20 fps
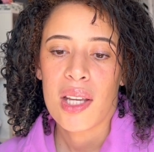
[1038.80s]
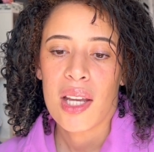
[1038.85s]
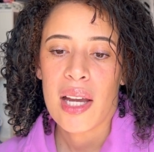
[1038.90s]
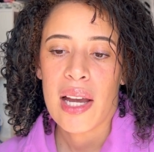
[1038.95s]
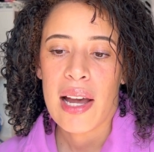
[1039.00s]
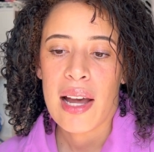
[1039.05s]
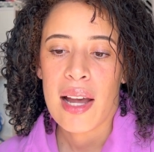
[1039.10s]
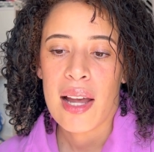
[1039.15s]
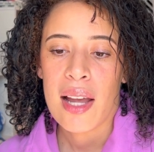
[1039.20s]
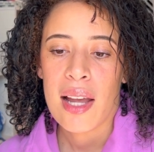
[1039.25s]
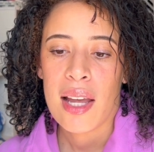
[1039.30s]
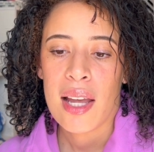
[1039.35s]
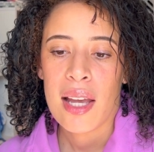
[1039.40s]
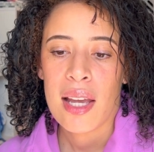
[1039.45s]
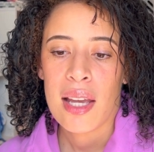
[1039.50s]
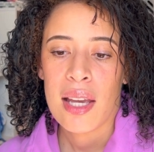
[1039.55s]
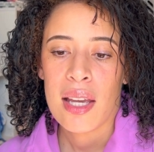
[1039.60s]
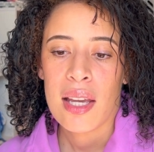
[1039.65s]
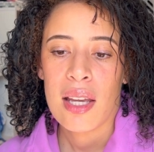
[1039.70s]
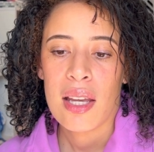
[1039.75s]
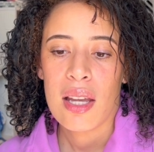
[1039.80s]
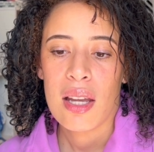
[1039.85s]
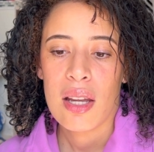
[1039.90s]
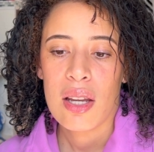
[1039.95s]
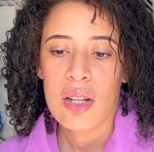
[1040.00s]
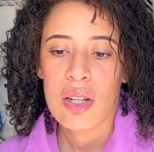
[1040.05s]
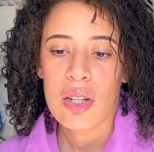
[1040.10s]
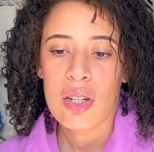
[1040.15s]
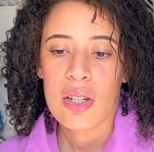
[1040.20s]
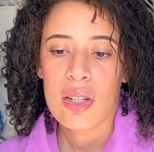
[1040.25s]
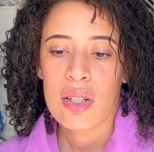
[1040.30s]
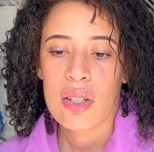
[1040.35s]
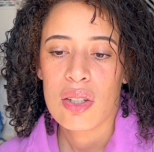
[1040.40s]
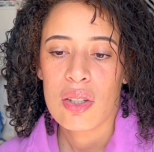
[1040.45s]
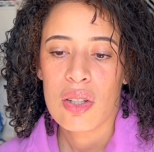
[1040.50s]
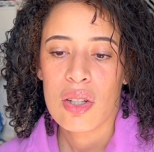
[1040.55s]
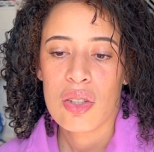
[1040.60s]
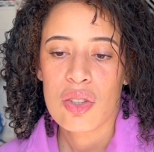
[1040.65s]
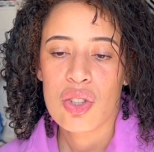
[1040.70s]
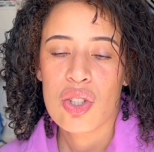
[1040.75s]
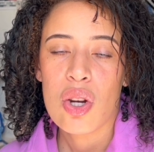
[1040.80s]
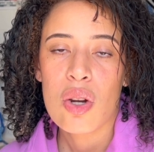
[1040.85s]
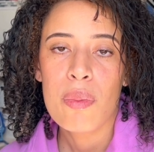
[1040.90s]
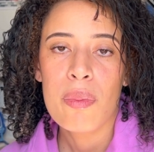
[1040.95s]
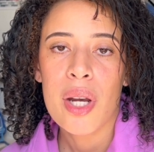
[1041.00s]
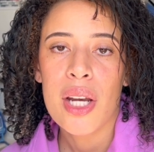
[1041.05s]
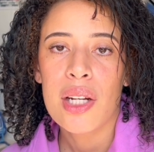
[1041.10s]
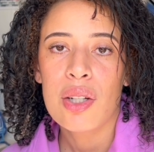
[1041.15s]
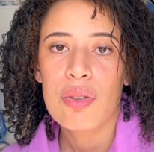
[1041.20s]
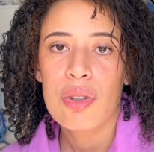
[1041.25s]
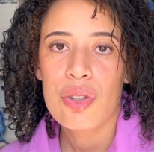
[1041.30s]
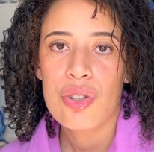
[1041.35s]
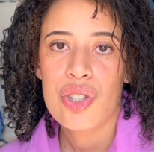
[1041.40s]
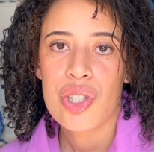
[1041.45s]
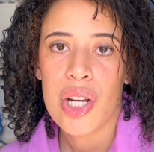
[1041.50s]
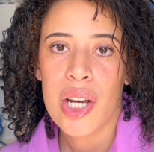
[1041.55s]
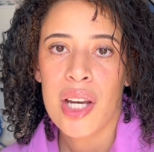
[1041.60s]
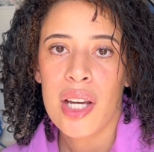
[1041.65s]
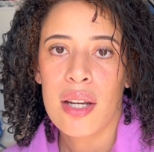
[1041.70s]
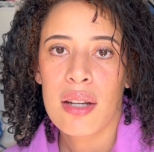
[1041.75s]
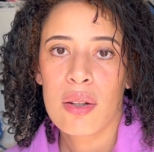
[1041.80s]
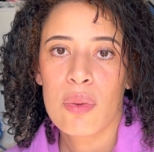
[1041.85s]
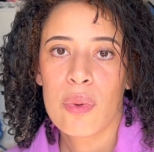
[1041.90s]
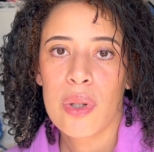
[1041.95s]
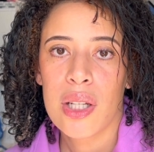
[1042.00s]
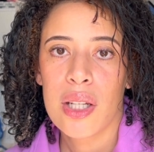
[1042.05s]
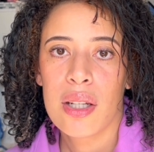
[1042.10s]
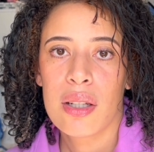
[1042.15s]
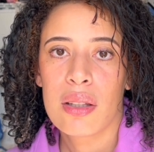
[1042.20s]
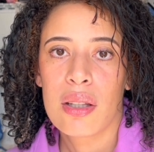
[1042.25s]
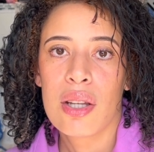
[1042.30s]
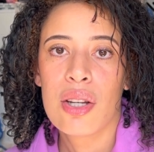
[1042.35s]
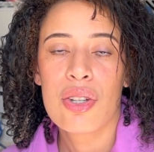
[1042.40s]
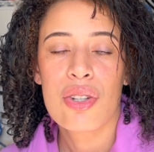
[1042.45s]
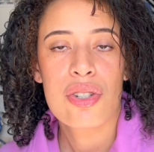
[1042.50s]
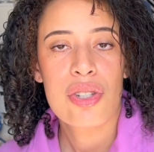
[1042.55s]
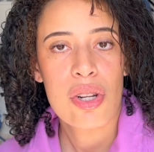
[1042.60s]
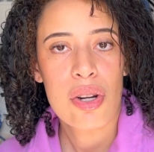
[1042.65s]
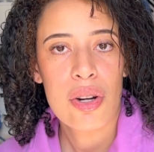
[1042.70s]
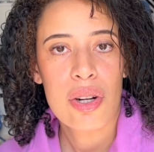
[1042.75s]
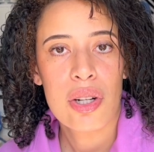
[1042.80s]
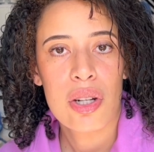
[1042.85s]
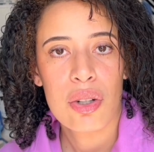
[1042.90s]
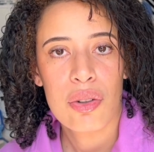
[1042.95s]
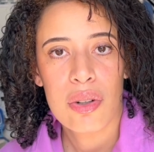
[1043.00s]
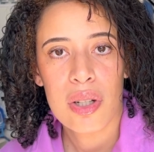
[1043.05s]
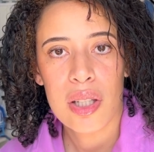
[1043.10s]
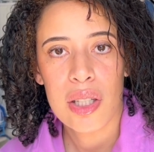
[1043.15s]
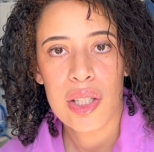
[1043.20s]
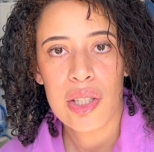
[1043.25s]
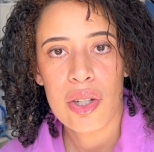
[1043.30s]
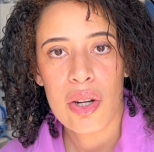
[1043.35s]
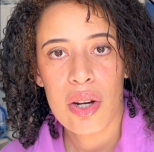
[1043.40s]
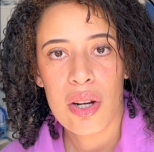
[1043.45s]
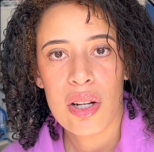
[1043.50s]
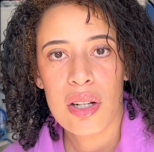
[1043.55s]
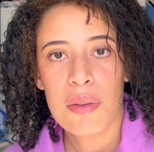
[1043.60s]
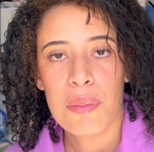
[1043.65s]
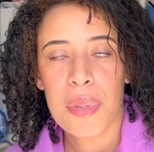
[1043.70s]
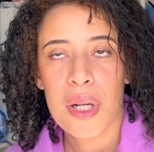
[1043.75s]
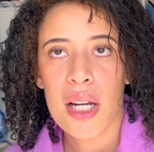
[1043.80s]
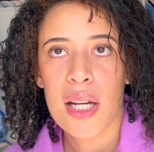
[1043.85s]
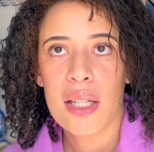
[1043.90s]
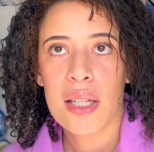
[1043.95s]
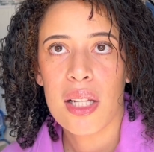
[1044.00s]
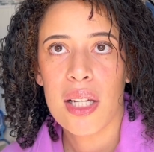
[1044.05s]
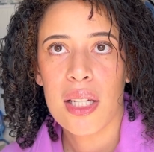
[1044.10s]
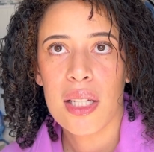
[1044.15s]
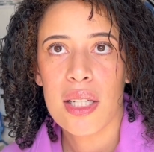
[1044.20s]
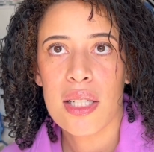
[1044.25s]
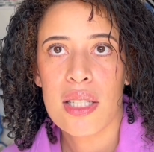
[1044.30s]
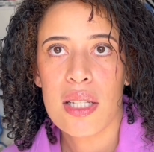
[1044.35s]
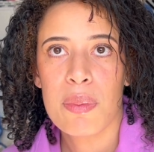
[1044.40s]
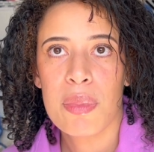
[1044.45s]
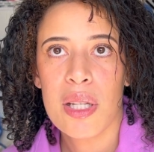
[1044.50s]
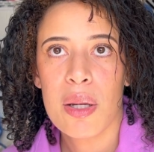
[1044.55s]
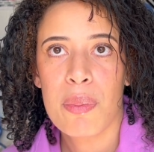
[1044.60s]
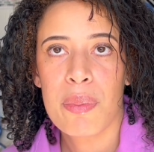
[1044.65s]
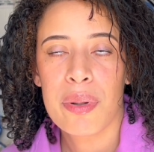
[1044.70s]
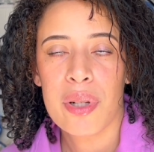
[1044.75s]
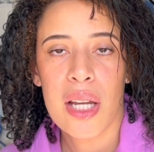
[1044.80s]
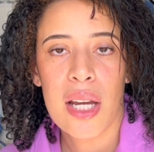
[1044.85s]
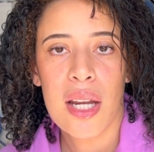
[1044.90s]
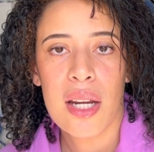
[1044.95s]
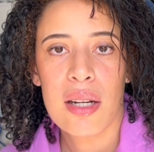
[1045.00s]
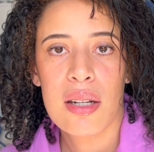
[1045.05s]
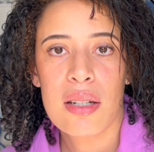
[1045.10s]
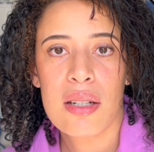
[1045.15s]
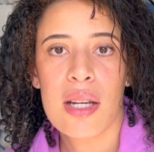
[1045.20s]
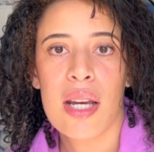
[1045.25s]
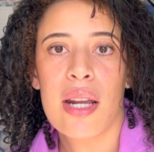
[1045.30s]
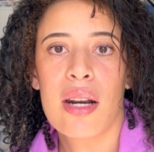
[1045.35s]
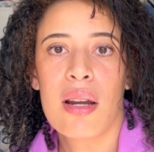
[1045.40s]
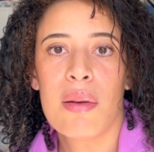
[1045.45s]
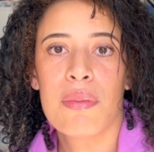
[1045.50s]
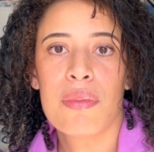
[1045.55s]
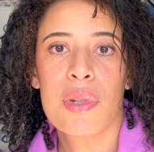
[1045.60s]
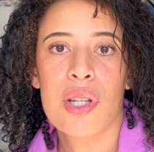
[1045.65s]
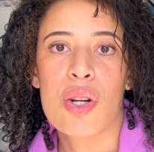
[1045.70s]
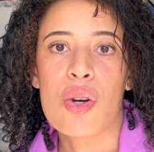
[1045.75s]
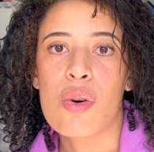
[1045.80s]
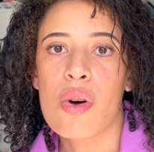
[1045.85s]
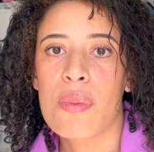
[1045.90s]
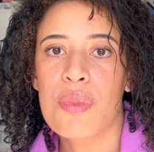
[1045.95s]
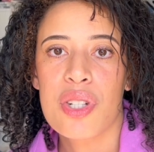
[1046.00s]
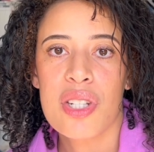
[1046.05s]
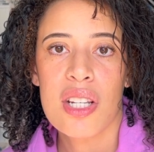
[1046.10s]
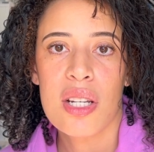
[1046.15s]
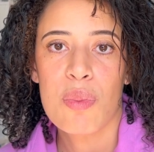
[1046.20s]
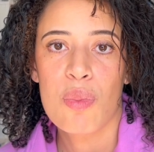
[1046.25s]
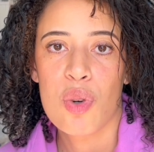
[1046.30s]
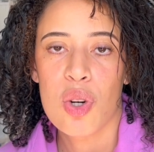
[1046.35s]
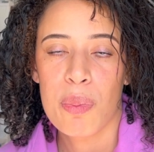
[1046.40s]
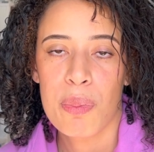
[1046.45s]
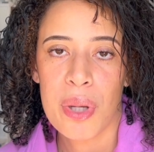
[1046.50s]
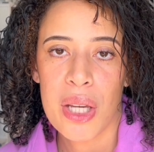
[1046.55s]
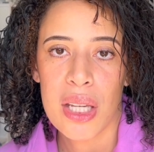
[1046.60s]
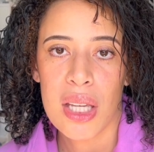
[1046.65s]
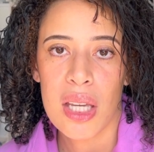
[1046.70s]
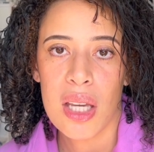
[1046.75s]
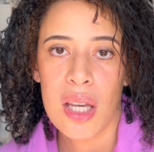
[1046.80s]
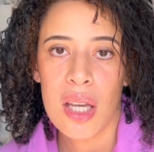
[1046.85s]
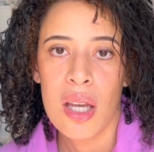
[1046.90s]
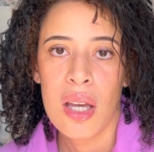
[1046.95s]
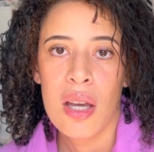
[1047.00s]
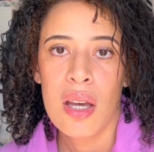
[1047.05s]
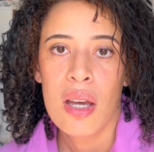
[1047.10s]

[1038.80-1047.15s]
I don't mind crocheting with certain acrylic yarn, but I like it to be a blend, and I'm just like more picky.